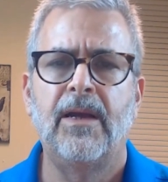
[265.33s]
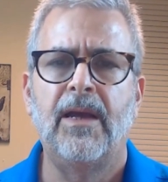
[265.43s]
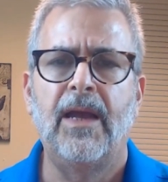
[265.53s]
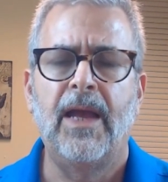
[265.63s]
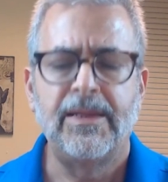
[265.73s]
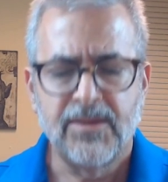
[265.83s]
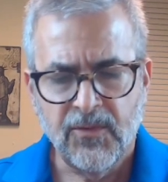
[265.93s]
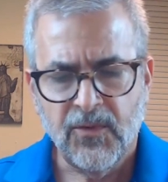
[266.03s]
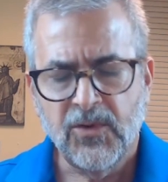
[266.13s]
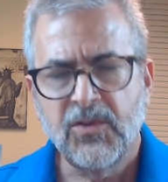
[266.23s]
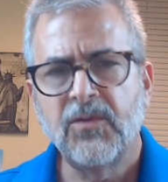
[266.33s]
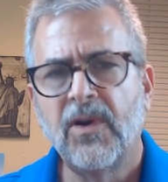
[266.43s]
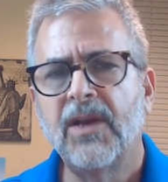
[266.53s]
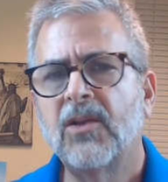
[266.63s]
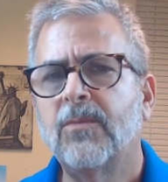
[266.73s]
And
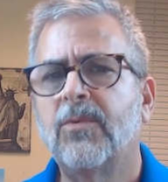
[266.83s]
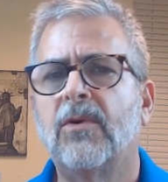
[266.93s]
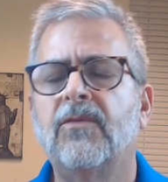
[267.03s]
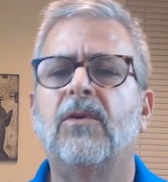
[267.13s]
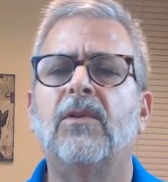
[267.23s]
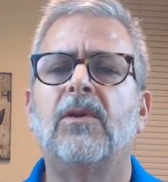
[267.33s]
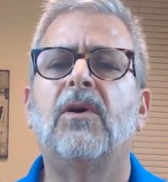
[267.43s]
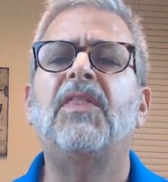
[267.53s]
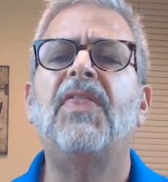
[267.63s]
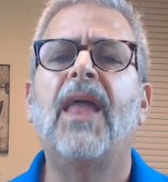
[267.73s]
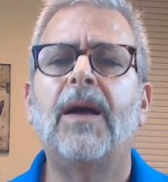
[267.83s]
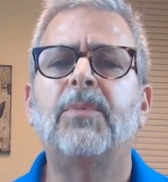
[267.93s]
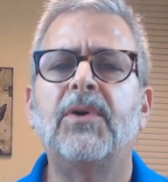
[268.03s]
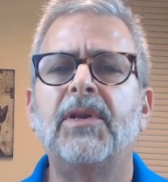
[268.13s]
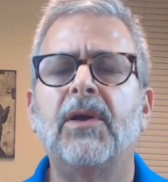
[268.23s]
diversifying your portfolio and not
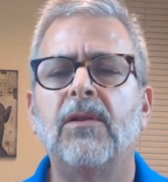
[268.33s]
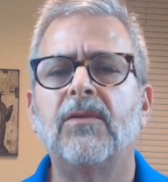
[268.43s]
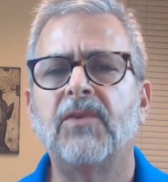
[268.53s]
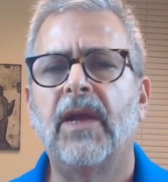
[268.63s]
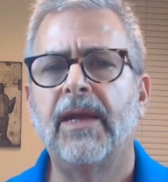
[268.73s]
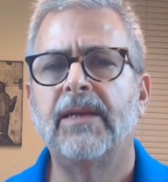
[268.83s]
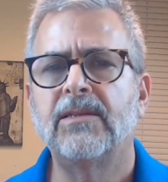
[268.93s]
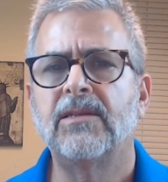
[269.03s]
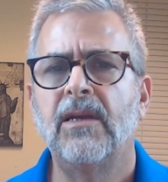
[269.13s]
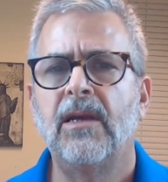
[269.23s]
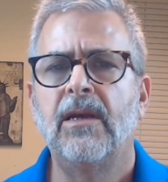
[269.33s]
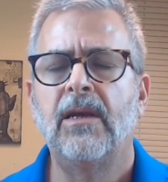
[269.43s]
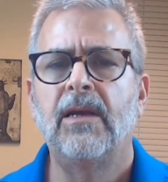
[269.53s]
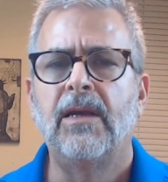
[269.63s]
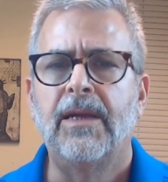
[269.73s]
putting all of your eggs
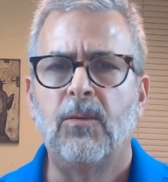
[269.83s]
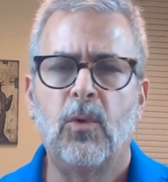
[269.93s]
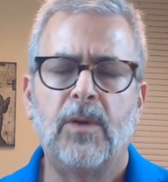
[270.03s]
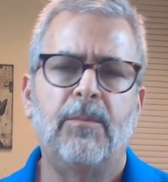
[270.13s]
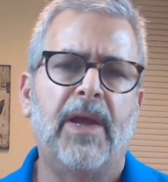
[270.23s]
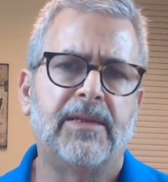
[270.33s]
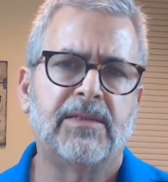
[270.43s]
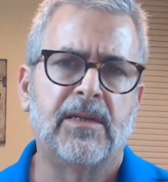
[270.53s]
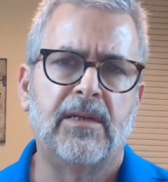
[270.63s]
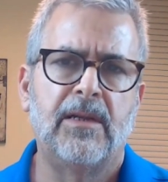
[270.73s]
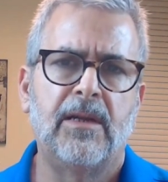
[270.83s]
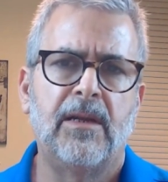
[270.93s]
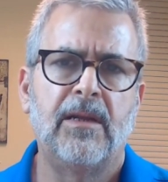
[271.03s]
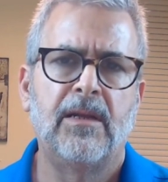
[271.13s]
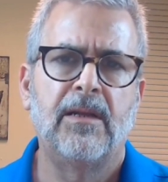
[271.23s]
in one basket
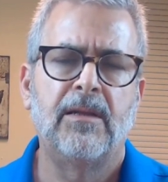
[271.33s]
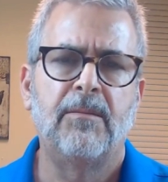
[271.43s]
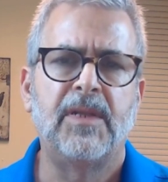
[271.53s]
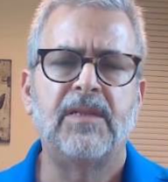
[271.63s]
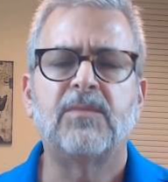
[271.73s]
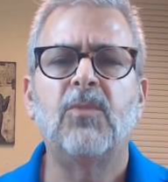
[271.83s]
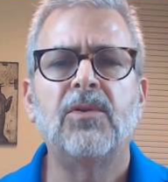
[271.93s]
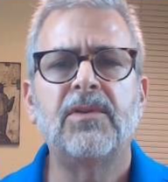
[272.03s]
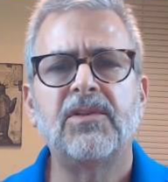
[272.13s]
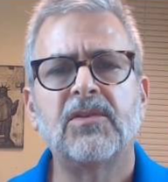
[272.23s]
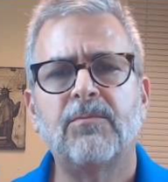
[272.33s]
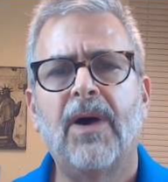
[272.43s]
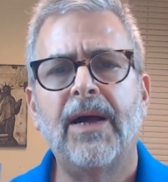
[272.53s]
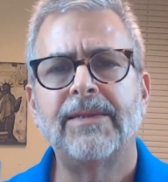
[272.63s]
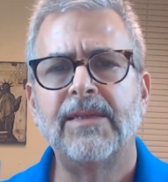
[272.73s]
means more than just
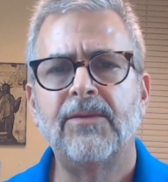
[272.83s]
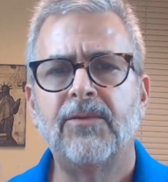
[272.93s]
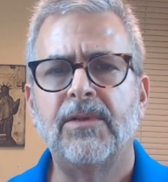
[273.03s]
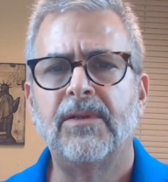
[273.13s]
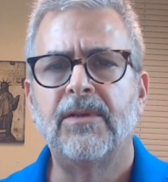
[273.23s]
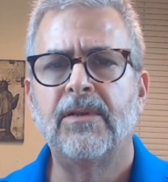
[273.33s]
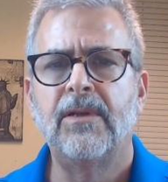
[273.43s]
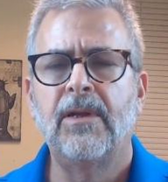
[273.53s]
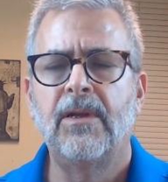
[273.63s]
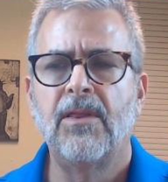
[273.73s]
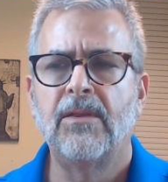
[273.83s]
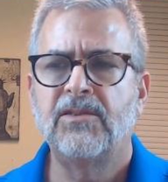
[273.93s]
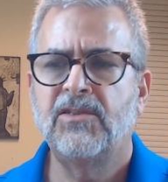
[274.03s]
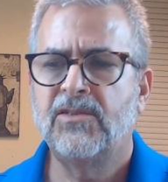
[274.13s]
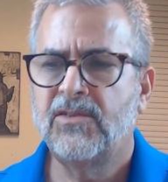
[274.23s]
buying different
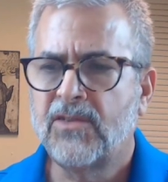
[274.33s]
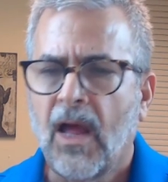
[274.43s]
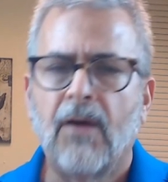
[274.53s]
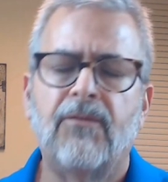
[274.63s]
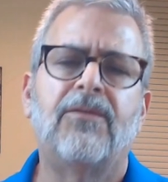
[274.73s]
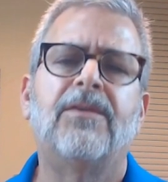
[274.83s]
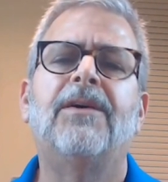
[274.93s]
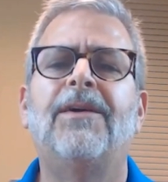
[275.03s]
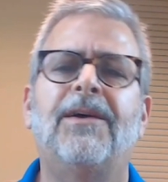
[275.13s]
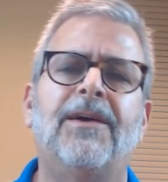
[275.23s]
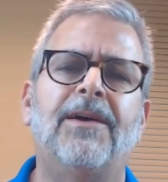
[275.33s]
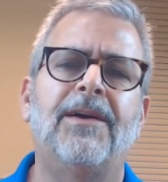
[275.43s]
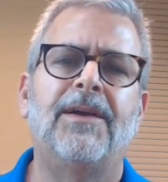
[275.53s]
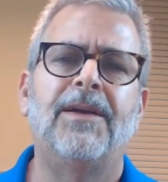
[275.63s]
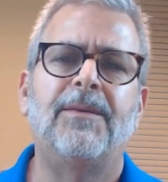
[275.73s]
stuff.
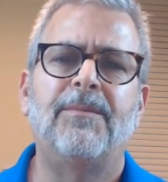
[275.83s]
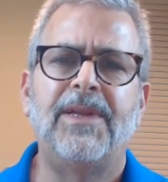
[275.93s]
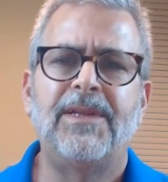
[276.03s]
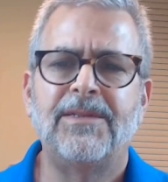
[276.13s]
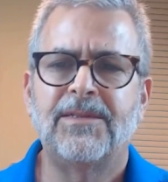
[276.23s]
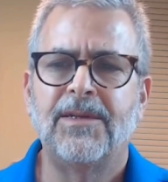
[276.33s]
It means